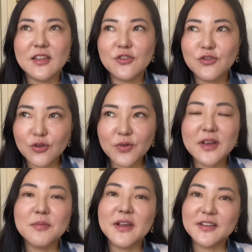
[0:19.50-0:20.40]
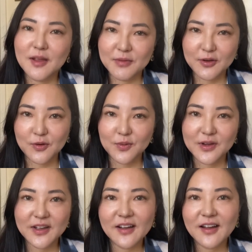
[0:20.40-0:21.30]
during my time in
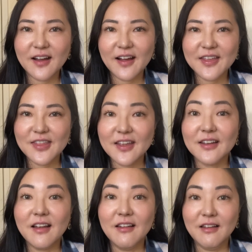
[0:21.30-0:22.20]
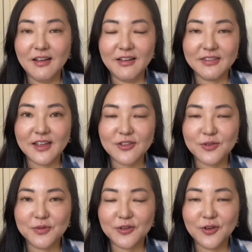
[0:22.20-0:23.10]
Korea, I then learned that she
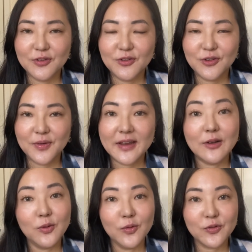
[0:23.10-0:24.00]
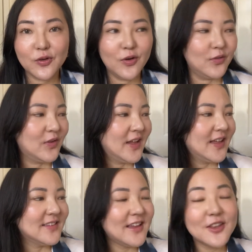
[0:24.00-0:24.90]
was going to do a launch of
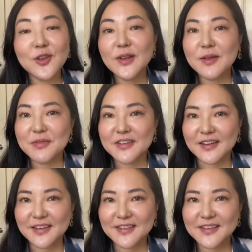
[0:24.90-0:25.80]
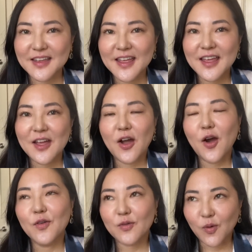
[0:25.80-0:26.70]
10 new lipsticks.
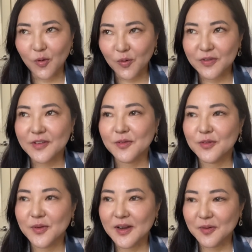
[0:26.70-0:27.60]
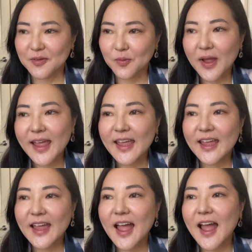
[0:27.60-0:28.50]
Of course, it was when I was
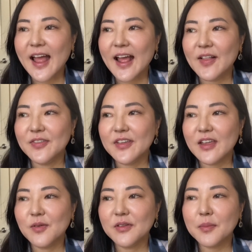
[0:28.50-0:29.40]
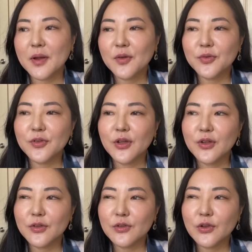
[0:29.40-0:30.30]
away and it was about
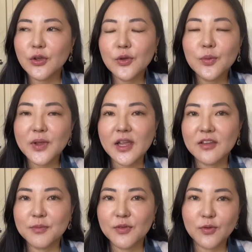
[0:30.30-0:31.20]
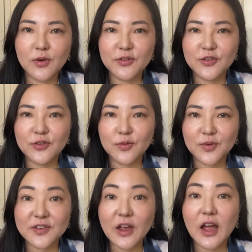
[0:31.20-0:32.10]
2 weeks before I was due to
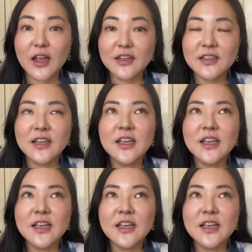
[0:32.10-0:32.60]
return.